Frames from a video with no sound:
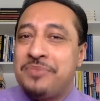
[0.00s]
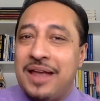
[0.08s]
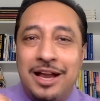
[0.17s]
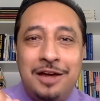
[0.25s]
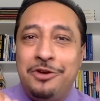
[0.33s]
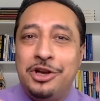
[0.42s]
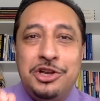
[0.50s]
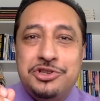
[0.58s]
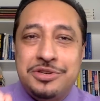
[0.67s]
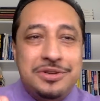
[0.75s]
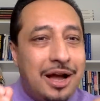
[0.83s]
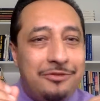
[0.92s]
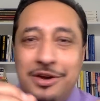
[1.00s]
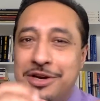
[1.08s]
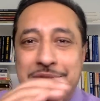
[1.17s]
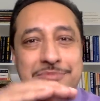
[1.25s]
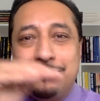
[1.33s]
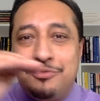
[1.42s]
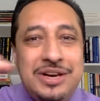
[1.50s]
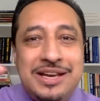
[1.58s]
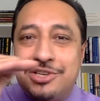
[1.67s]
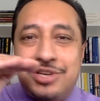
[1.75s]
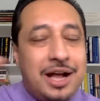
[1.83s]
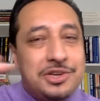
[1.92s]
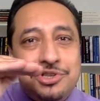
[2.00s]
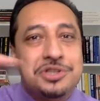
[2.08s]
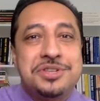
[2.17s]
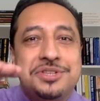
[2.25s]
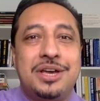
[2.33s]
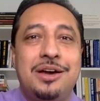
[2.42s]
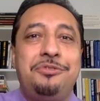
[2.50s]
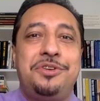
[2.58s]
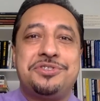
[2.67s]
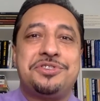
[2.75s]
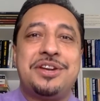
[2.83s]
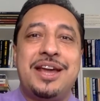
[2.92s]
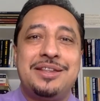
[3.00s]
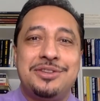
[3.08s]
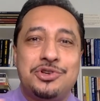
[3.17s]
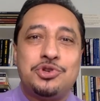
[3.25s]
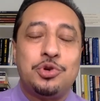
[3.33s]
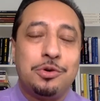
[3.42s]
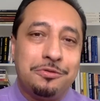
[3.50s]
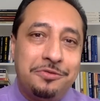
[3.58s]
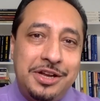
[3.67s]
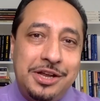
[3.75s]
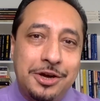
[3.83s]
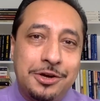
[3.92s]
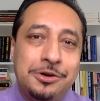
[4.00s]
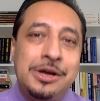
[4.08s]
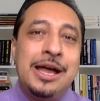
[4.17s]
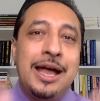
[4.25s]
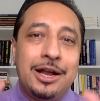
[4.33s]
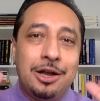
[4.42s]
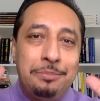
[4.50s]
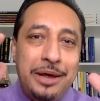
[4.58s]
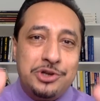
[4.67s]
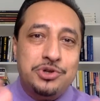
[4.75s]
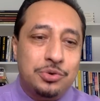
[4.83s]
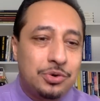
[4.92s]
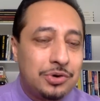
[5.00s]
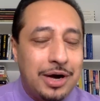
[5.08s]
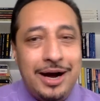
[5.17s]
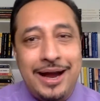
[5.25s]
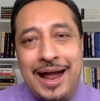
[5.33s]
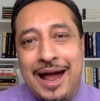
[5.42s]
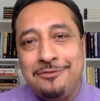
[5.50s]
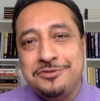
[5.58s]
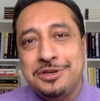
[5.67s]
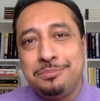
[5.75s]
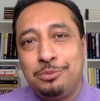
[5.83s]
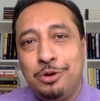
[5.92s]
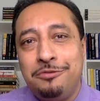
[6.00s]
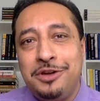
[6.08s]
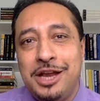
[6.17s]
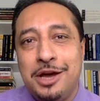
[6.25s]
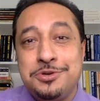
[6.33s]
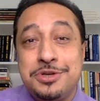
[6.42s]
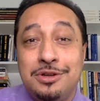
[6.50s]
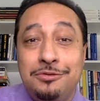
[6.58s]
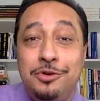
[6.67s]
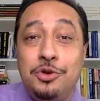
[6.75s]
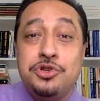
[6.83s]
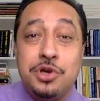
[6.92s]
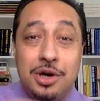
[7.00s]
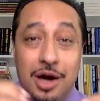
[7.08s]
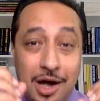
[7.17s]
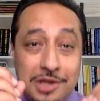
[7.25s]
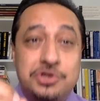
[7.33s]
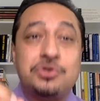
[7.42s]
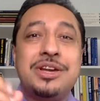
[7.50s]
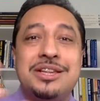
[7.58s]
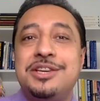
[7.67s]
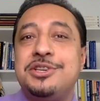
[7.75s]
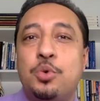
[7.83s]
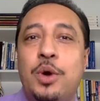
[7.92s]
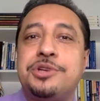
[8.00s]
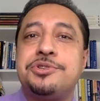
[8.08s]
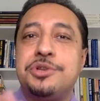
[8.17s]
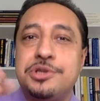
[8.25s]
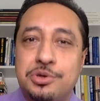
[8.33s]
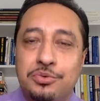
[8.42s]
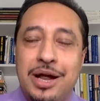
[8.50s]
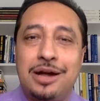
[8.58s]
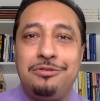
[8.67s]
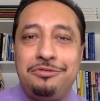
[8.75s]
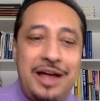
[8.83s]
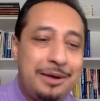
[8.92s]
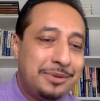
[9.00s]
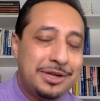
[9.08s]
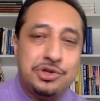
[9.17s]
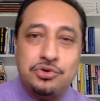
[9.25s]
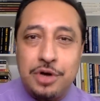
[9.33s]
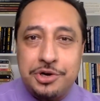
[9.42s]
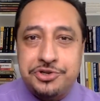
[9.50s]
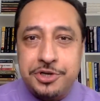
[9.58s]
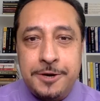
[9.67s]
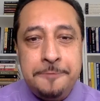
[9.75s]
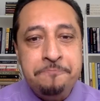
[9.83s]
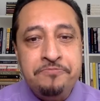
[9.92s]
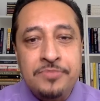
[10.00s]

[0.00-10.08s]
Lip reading: And I've only really touched the surface today in this short video, and I'll make sure I have some more videos in the future answering these questions around family structure.